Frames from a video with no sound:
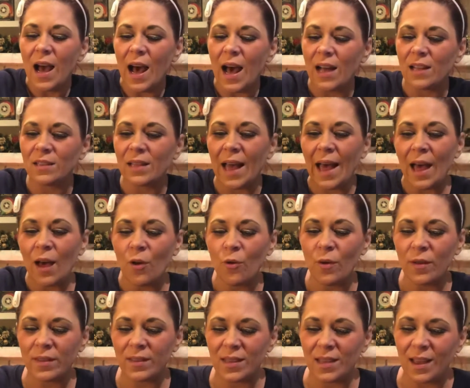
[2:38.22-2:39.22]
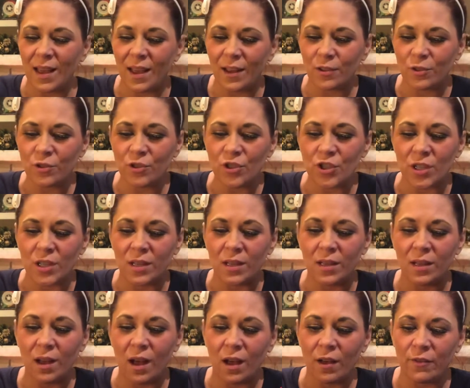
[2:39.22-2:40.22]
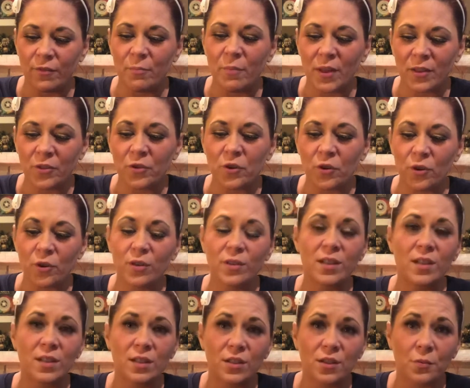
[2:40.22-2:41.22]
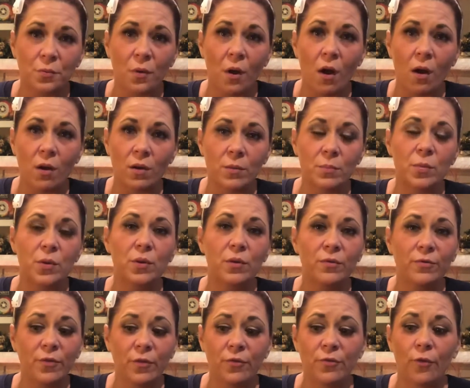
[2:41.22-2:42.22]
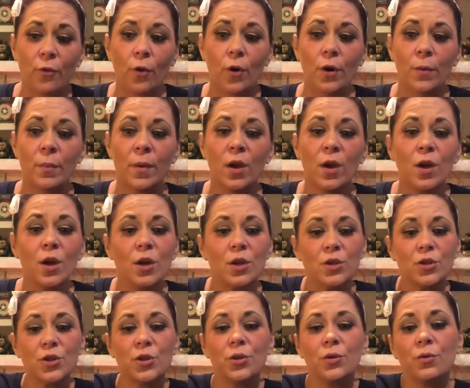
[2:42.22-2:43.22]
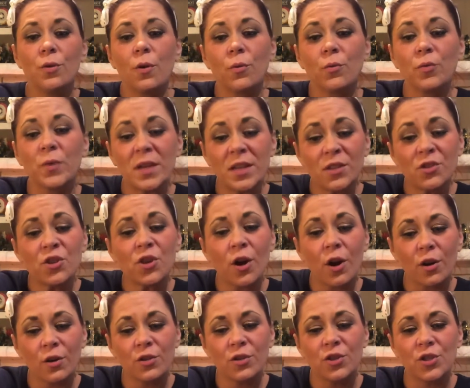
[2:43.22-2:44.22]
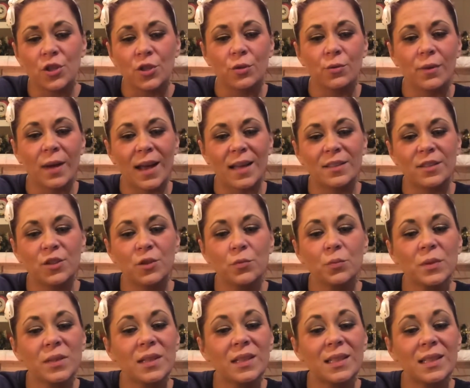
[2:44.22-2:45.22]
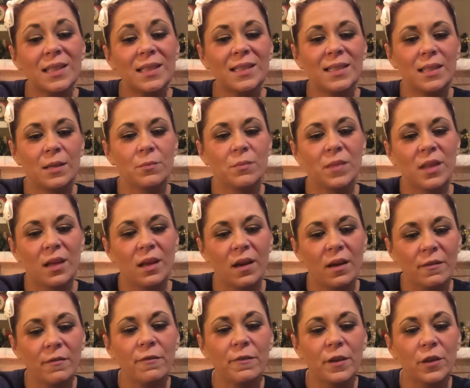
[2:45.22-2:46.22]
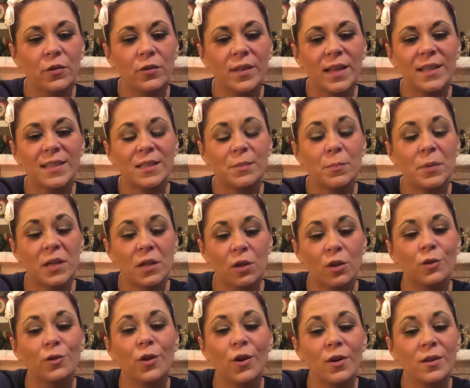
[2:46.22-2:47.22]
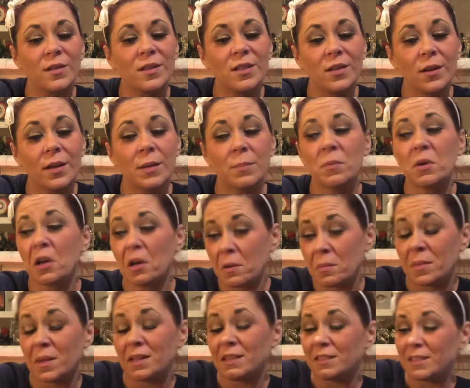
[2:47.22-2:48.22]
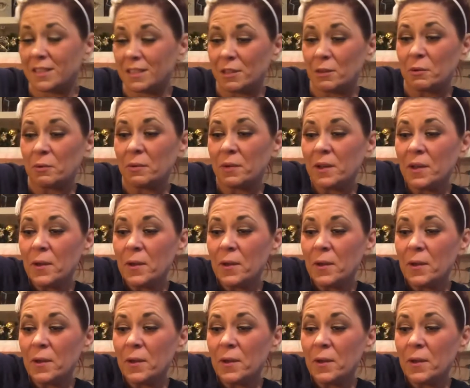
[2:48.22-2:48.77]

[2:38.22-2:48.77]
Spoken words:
allow the energy of Mother Earth in its raw and beautiful form to recharge you as you release something, I feel, that's been a long time coming. So